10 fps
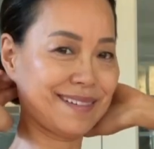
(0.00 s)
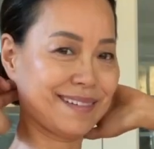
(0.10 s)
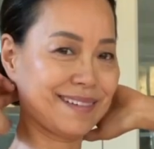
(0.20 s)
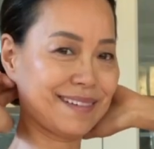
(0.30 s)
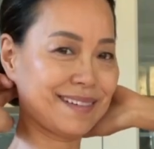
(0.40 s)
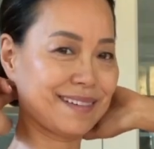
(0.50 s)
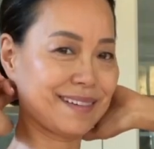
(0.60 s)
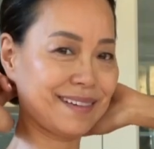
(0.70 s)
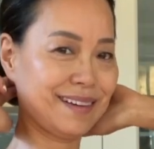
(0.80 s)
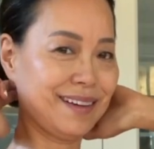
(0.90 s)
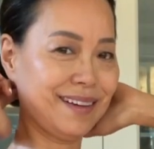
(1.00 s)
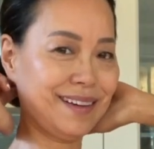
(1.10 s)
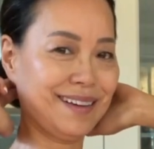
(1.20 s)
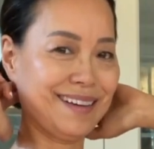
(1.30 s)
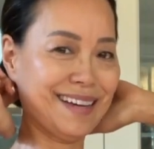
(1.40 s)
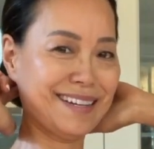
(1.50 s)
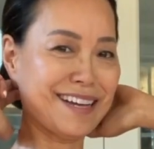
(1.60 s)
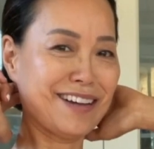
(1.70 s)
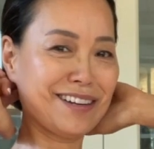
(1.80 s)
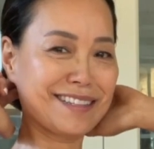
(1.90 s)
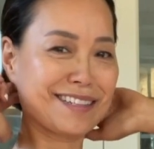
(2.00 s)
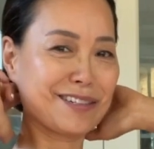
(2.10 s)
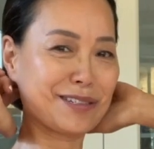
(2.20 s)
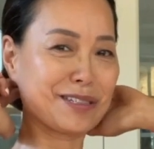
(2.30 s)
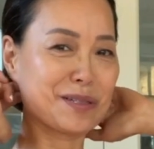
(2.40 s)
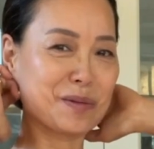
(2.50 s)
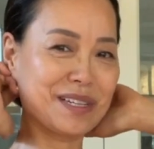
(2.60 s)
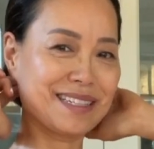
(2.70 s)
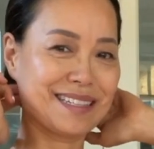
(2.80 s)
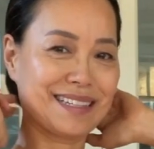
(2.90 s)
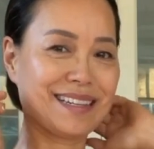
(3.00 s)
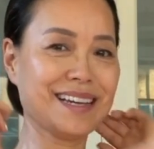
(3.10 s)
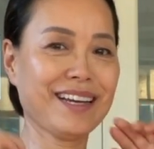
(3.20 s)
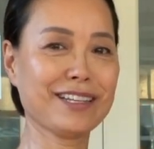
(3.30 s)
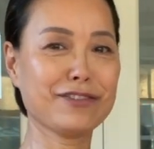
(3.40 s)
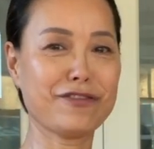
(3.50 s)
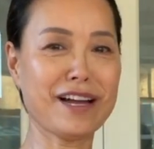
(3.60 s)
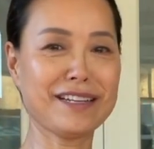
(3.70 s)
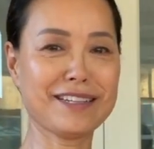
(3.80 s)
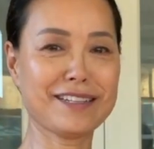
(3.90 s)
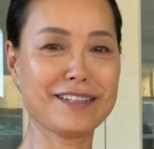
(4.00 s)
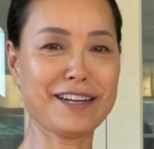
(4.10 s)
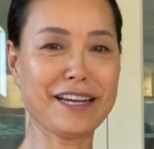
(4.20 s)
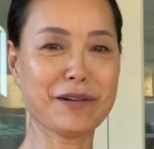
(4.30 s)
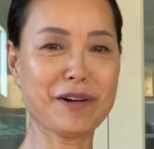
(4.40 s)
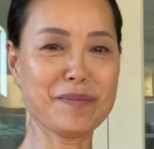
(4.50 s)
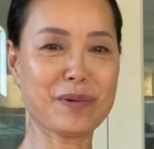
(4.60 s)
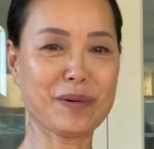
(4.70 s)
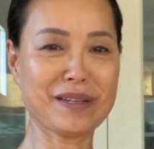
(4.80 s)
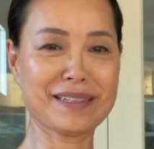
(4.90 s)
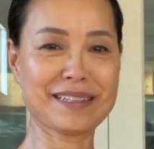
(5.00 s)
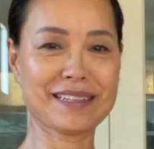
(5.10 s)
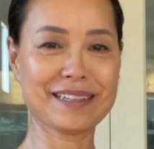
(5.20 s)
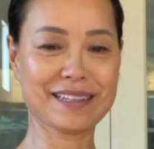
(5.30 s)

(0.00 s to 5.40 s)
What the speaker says: point. And now let's go to the wrist to find the Nei Guan point,